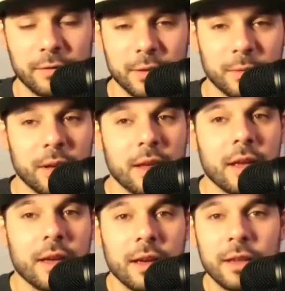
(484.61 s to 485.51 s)
So
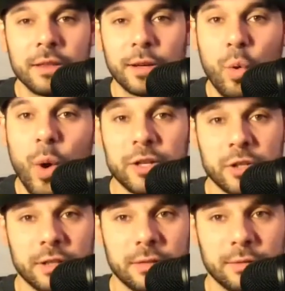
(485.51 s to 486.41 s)
the
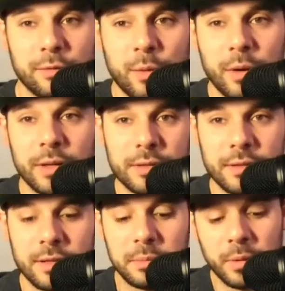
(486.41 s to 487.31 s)
question for us
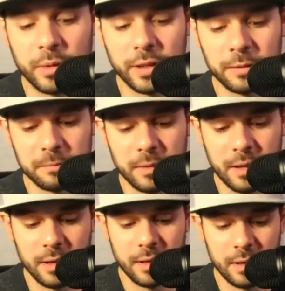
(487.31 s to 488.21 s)
this morning
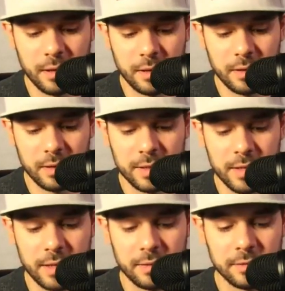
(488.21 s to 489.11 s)
is
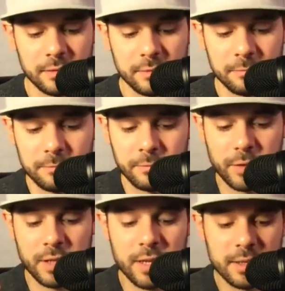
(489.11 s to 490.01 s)
that,
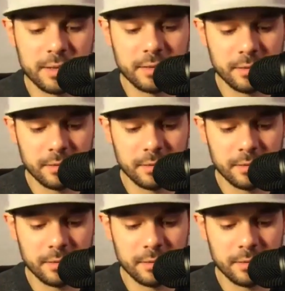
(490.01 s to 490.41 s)
first, is